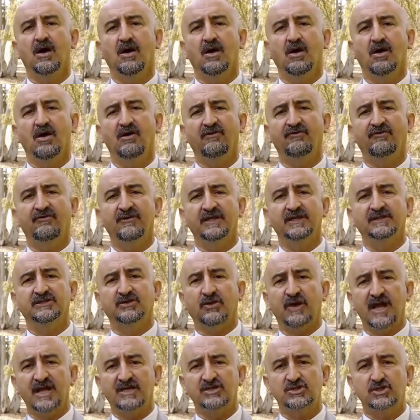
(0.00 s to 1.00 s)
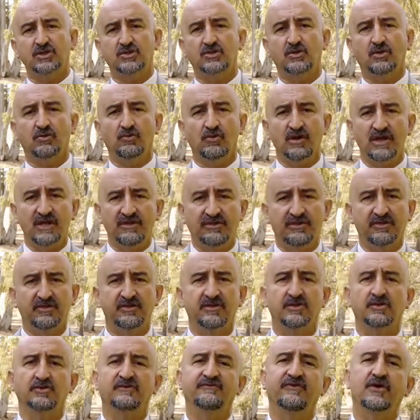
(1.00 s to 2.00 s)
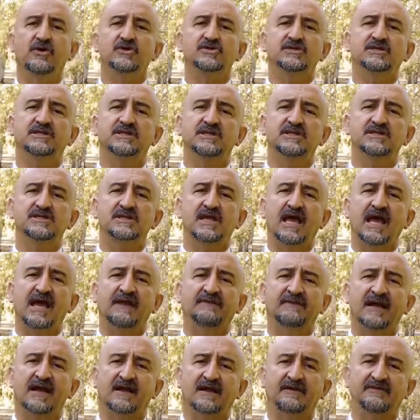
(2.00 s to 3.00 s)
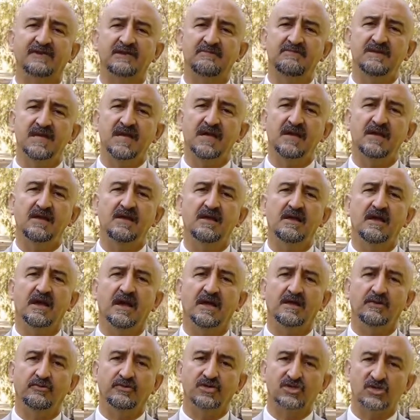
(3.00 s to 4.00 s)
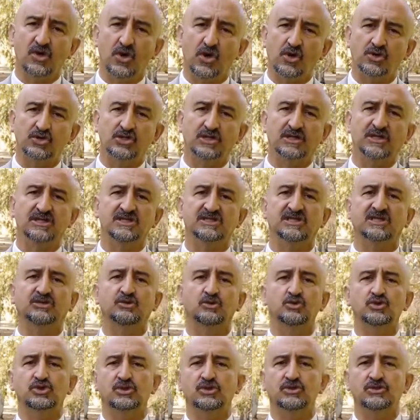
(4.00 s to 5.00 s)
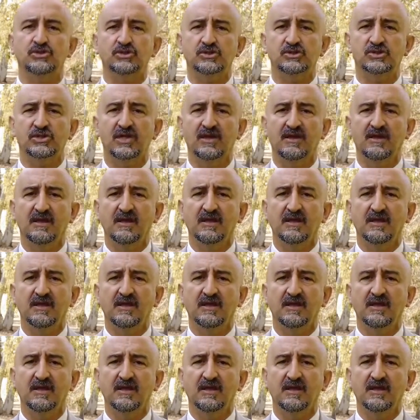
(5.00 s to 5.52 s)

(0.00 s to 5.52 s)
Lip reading: of interaction with universities and academia and research institutions,